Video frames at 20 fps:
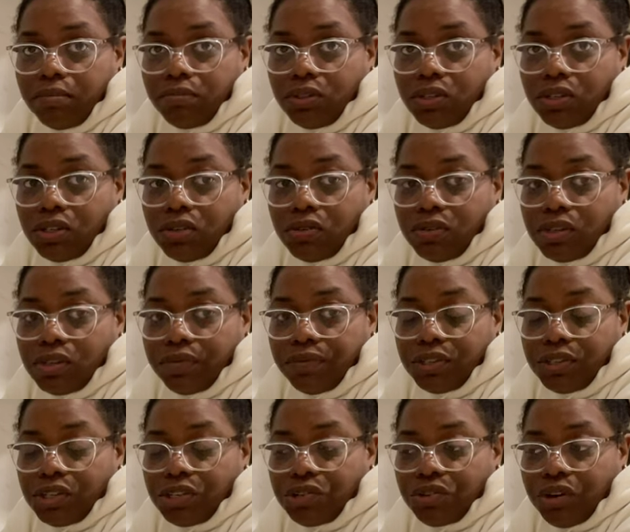just use it for
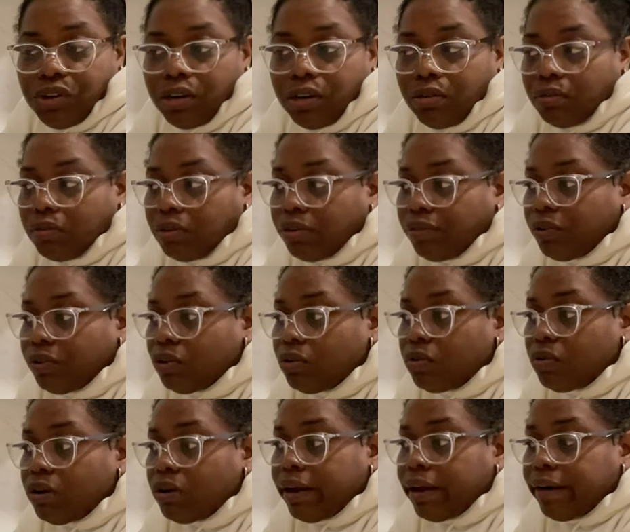strain if you
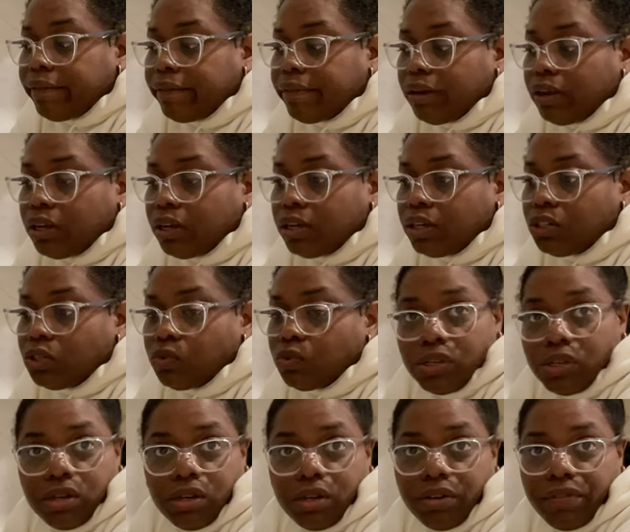don't have a
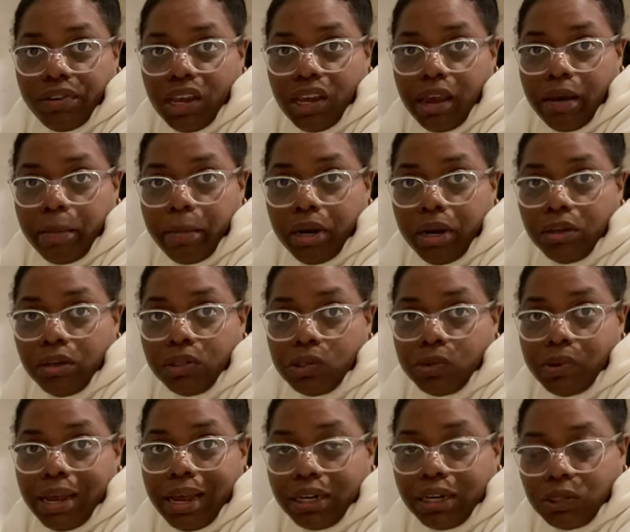juicer. If you can, but I use
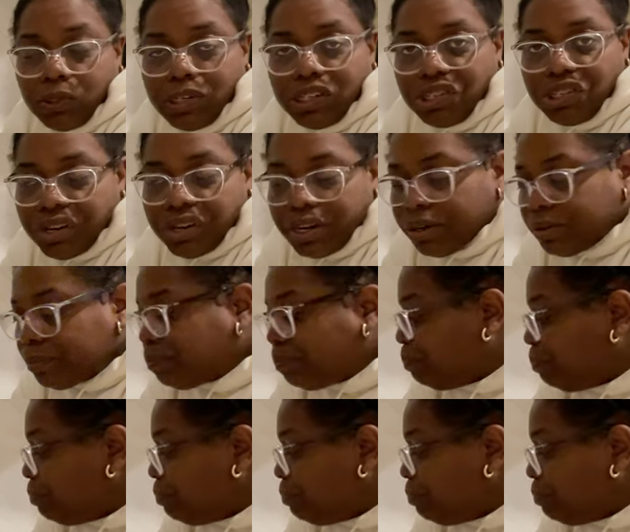my actual strainer.